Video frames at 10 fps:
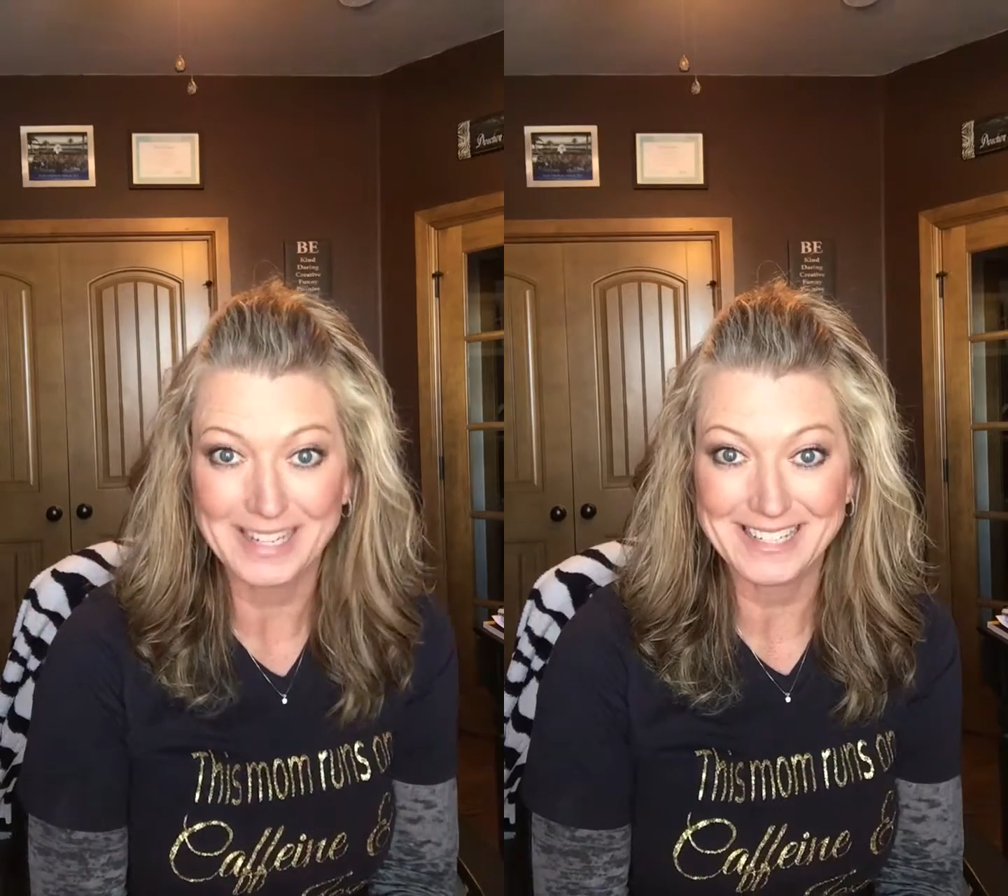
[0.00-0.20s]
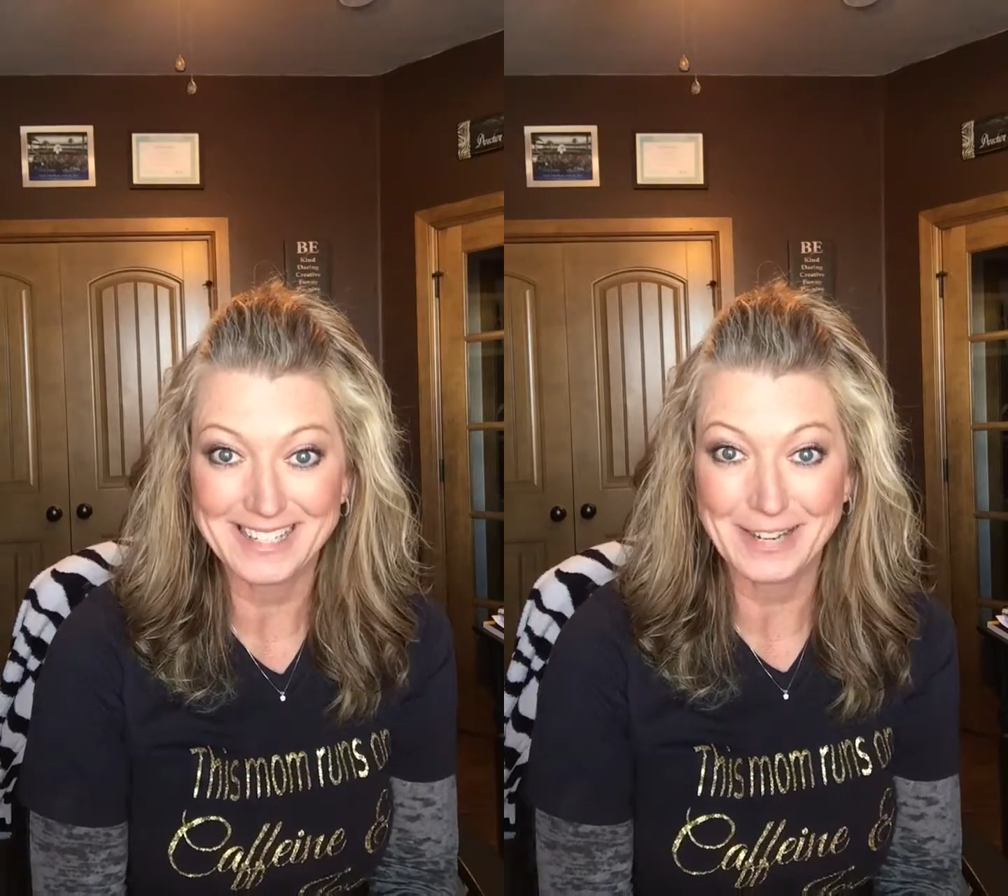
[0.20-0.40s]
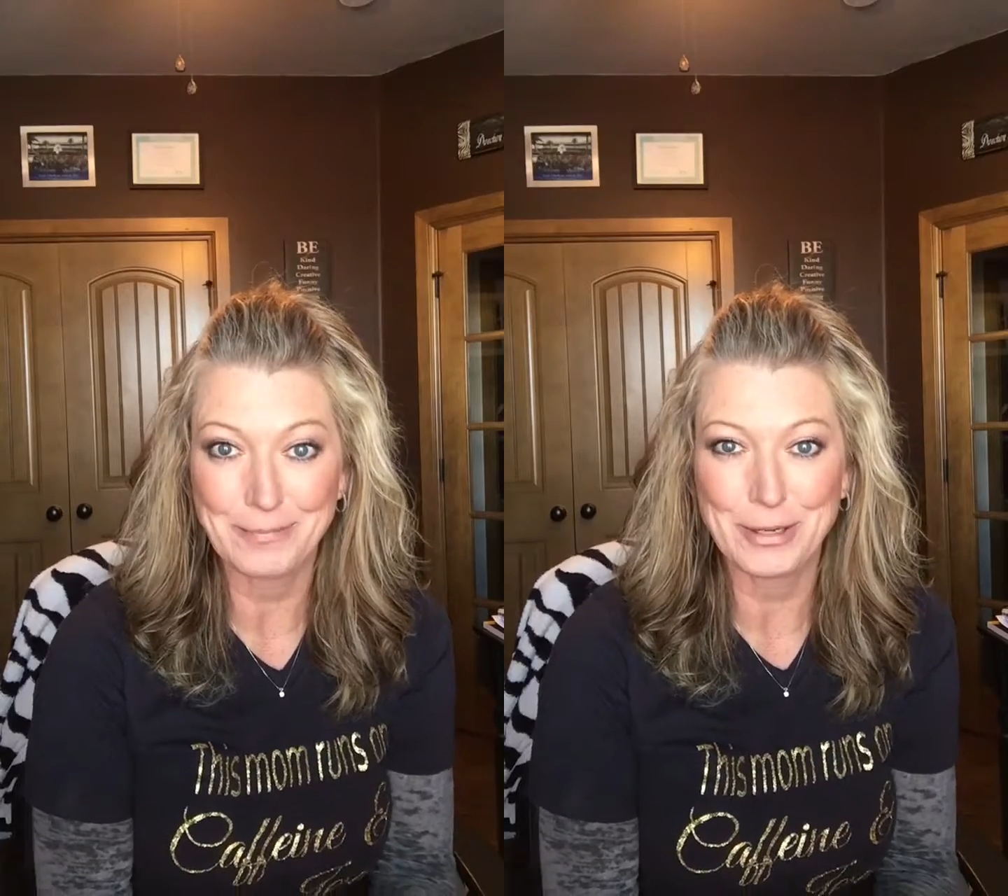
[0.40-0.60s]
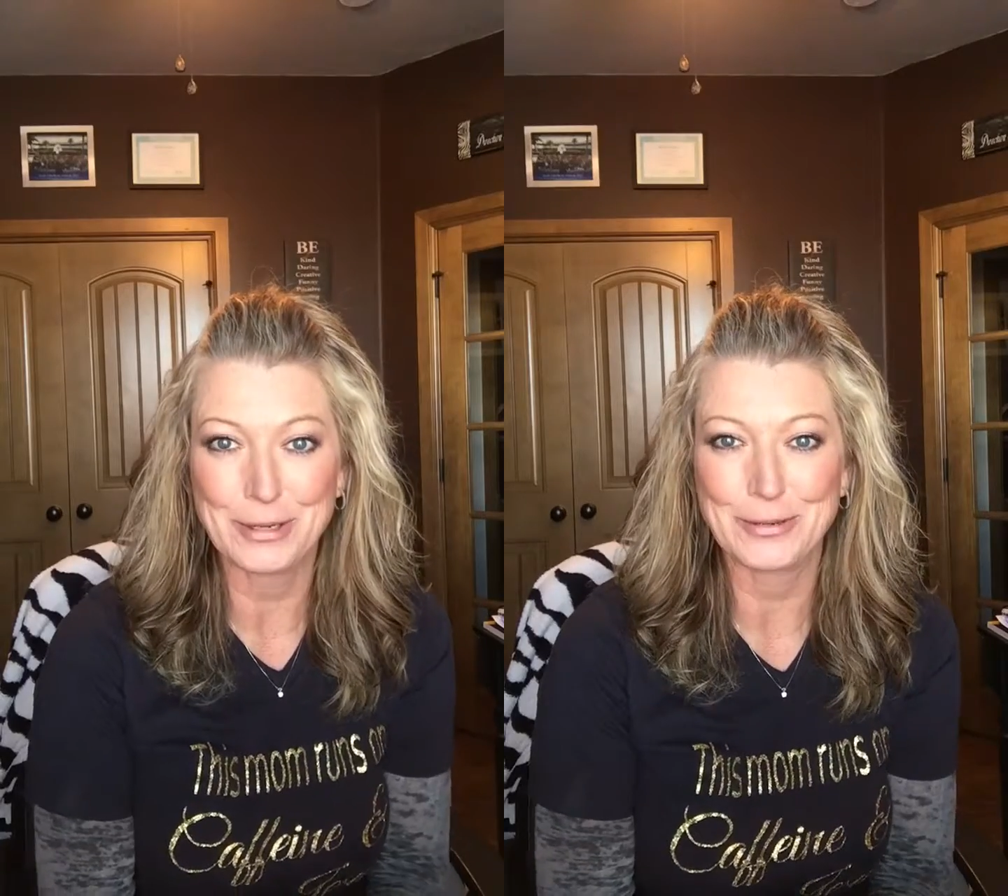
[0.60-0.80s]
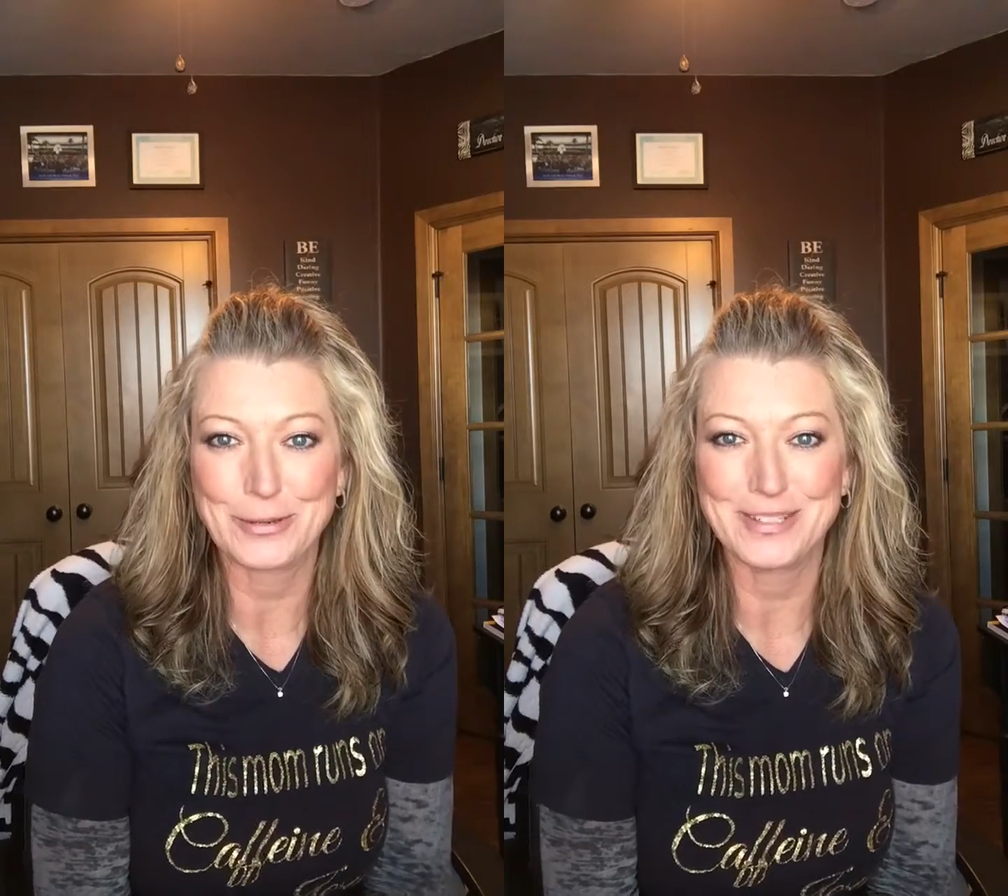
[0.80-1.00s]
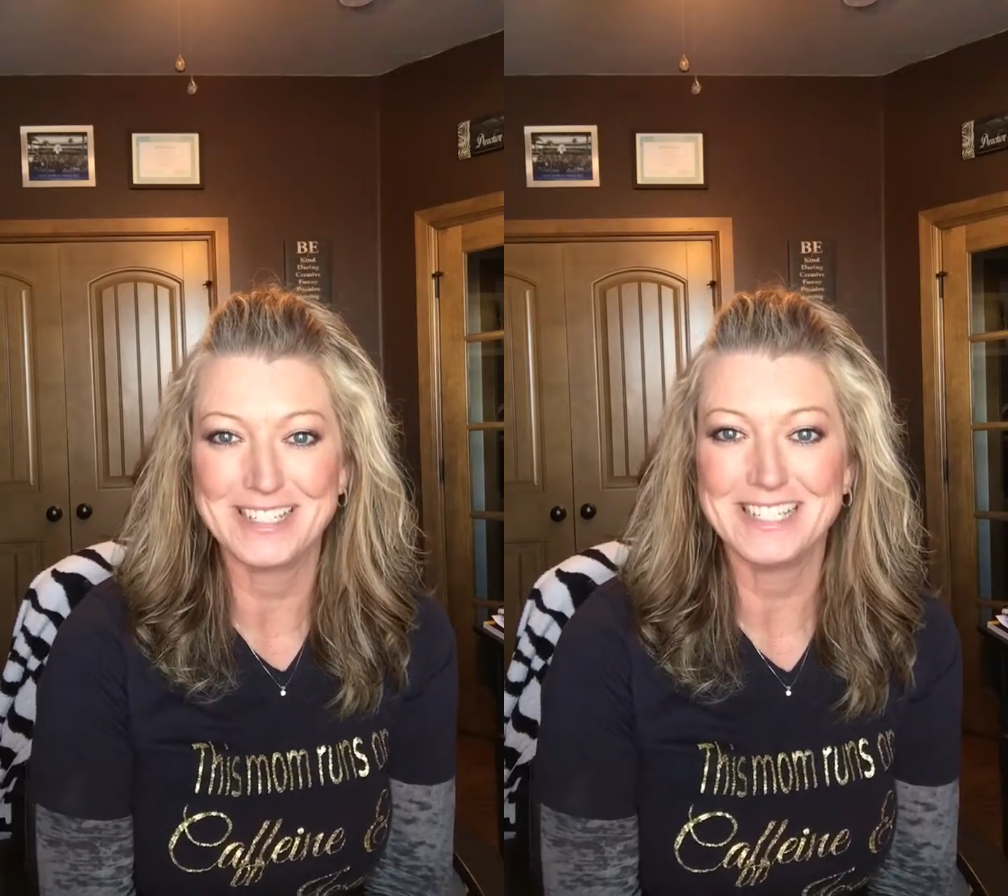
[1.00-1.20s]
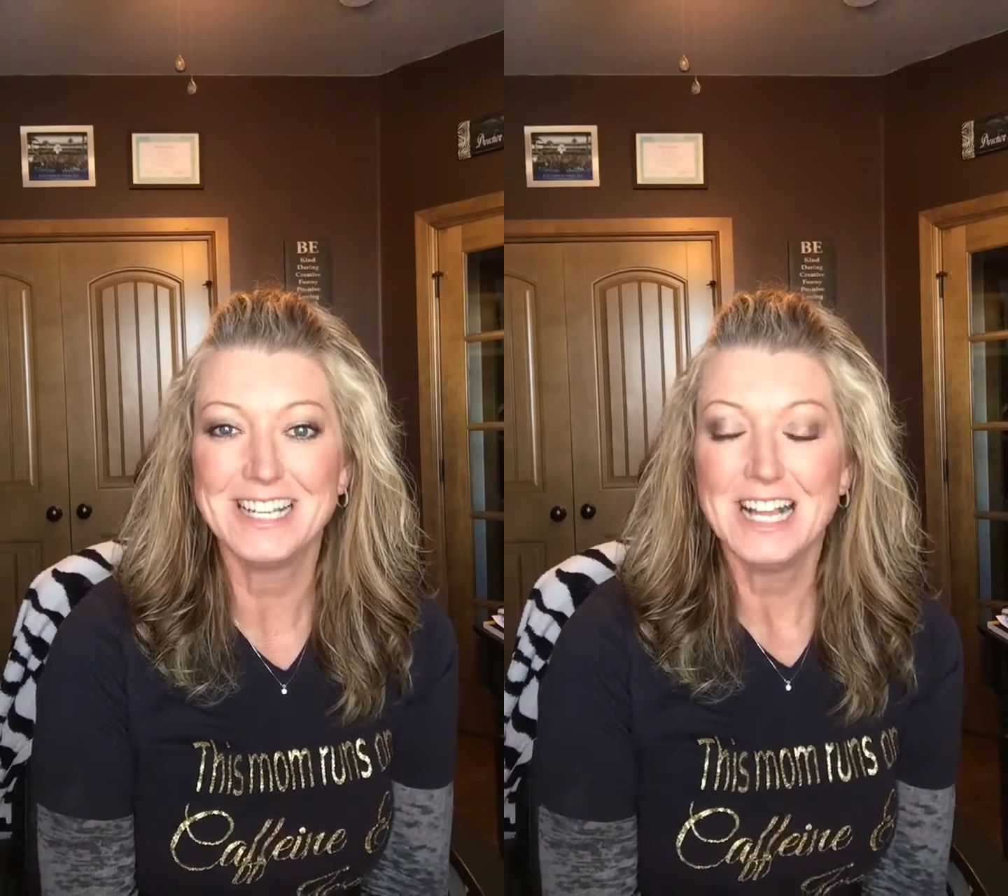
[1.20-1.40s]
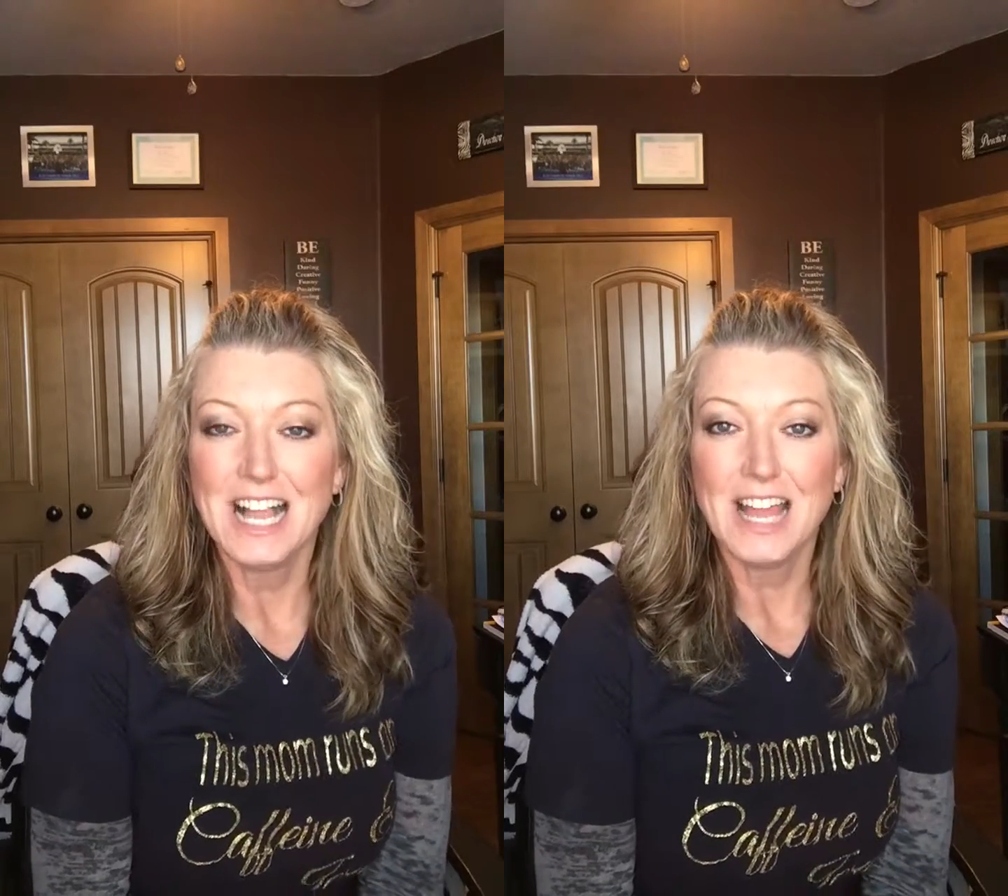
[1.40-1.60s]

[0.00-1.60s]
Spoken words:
and Beauty Control did.